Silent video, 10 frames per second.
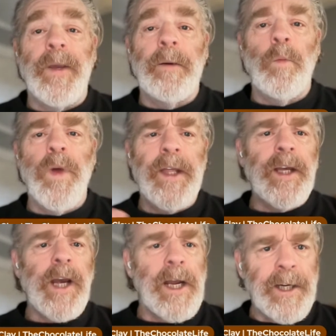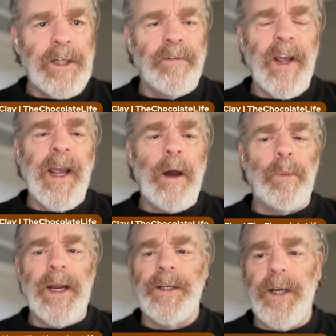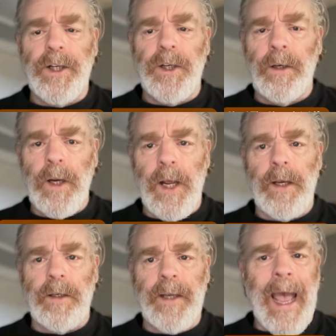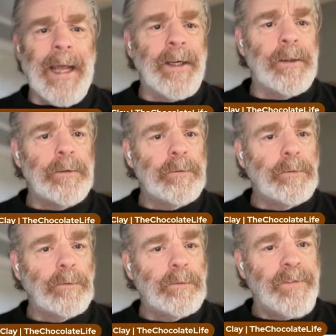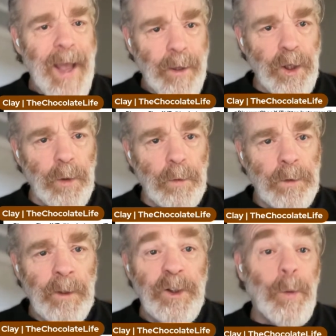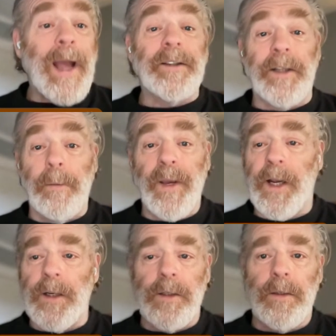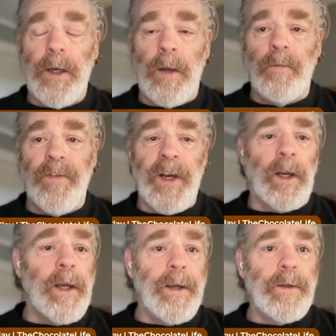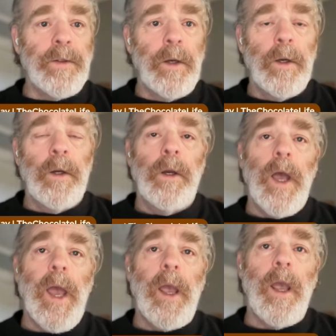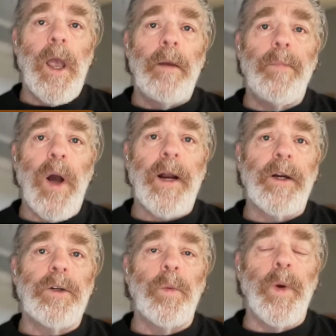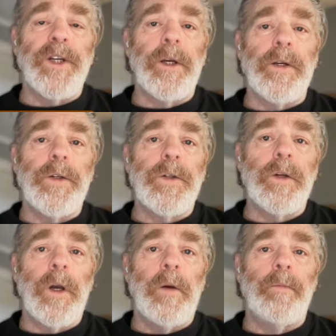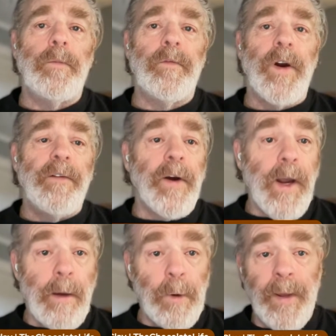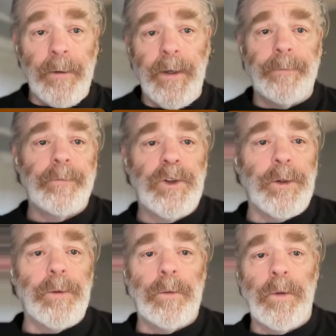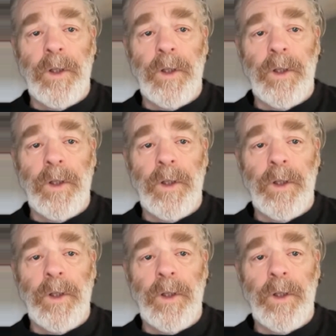within the context of a cacao plantation is adding value directly, because vanilla is a product which is very, very complementary to